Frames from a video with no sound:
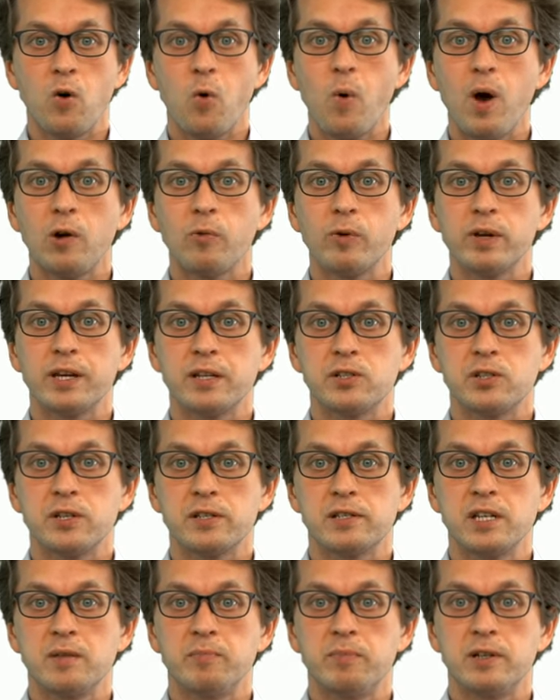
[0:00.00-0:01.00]
Well, we can
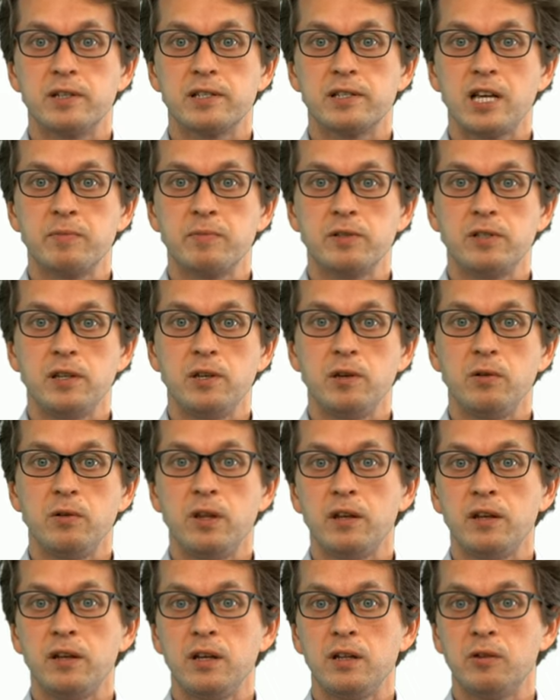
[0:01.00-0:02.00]
just simply substitute
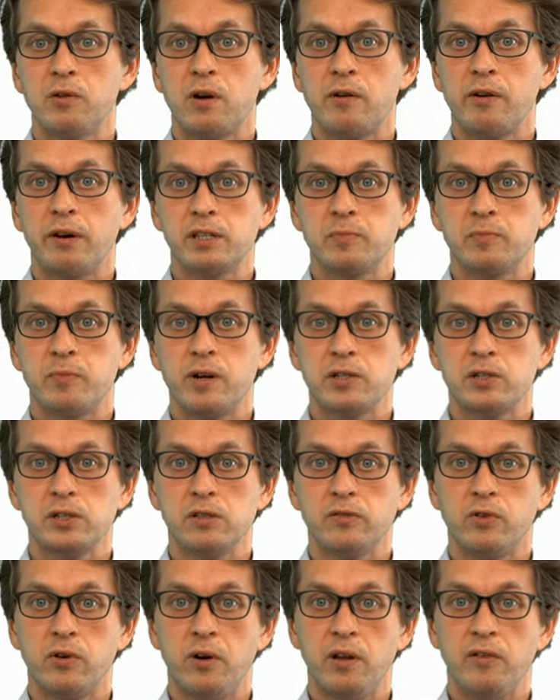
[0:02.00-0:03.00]
that into our
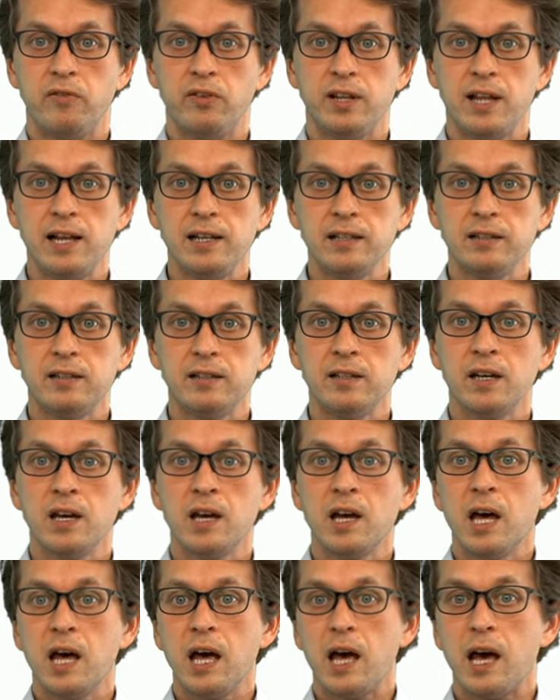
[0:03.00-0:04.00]
expression for the fidelity,
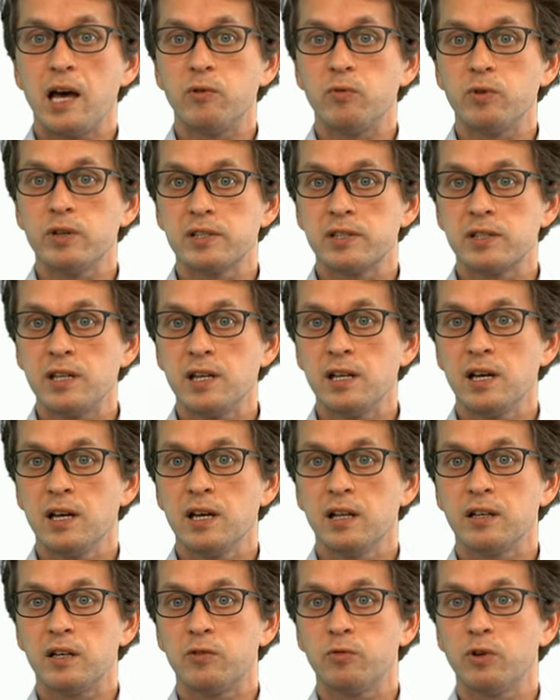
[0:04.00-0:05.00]
and we see
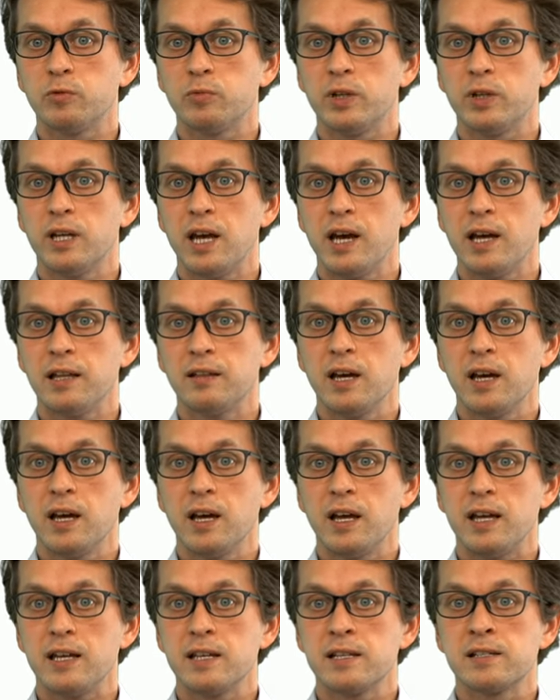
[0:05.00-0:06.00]
that what we get
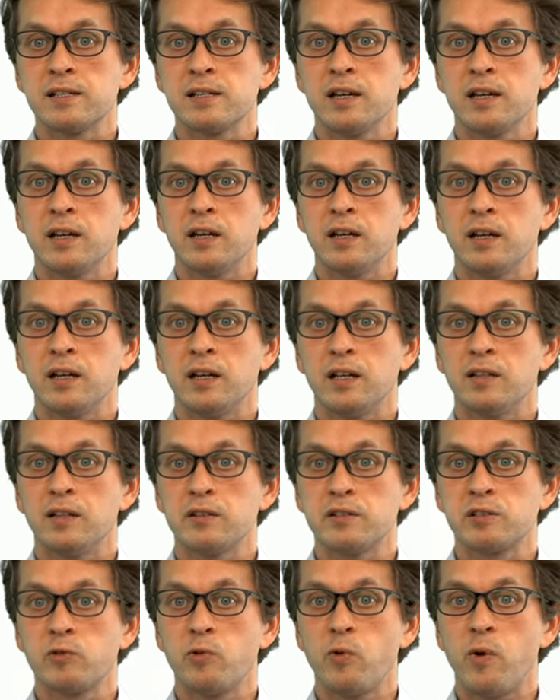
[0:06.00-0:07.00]
is uh,
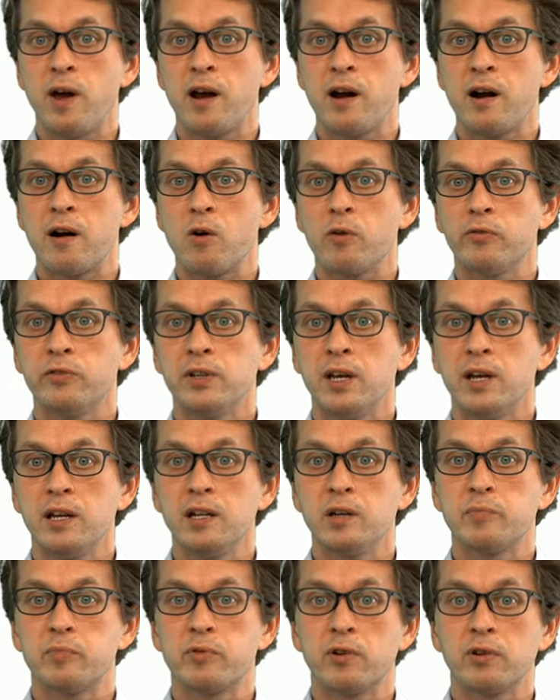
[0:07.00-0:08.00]
the square of the
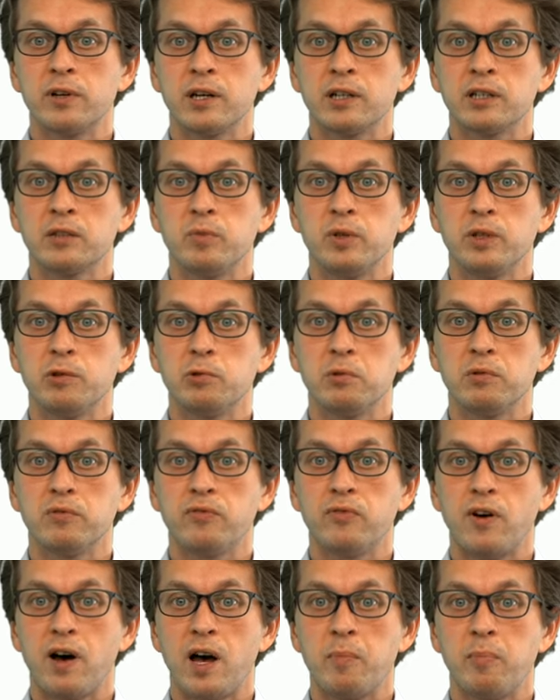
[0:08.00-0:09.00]
inner product between
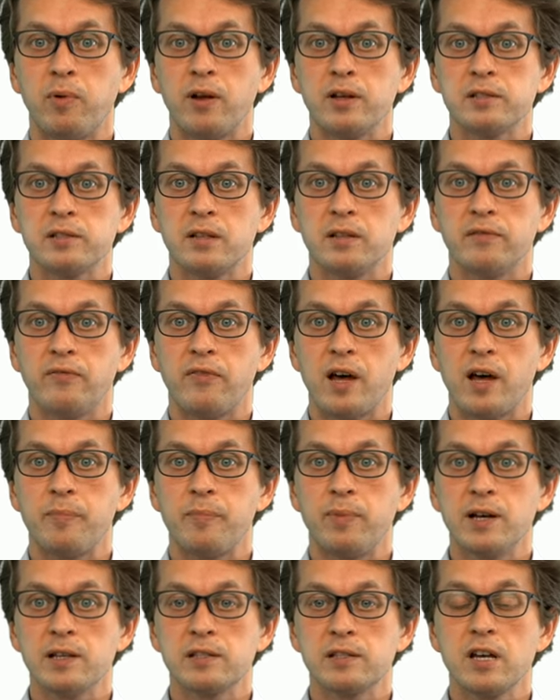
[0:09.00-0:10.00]
phi plus and phi
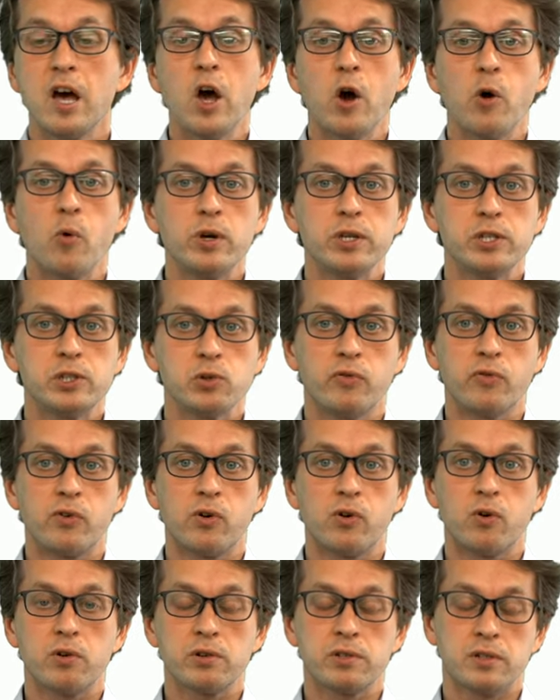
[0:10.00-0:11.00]
plus, which of
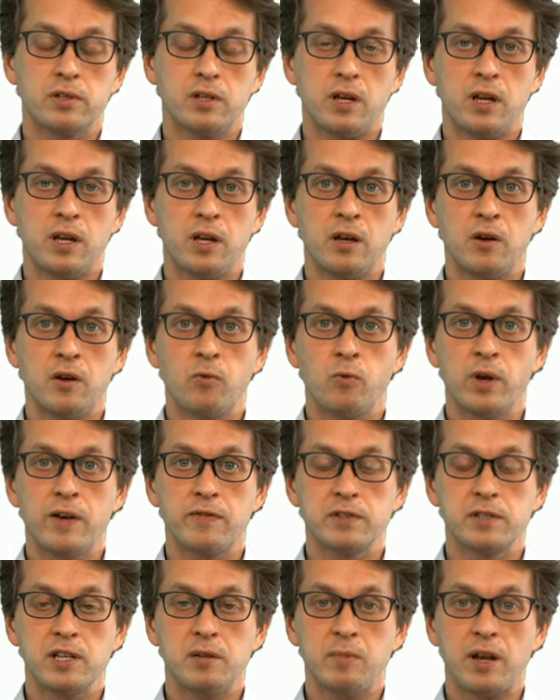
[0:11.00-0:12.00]
course uh, we
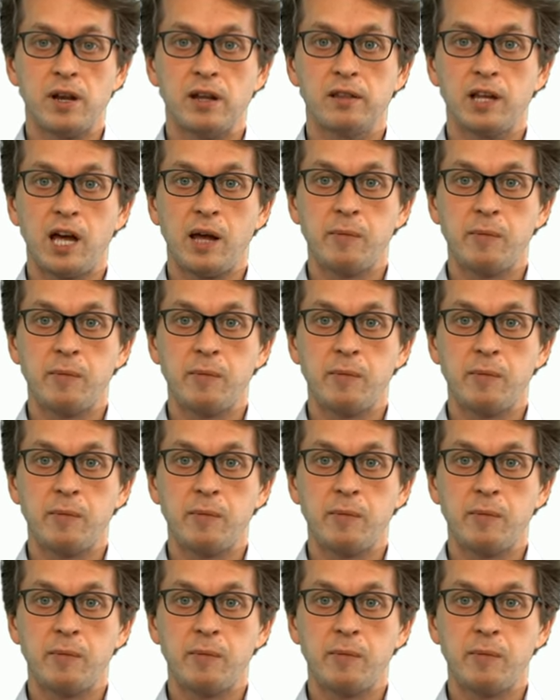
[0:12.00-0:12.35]
have seen many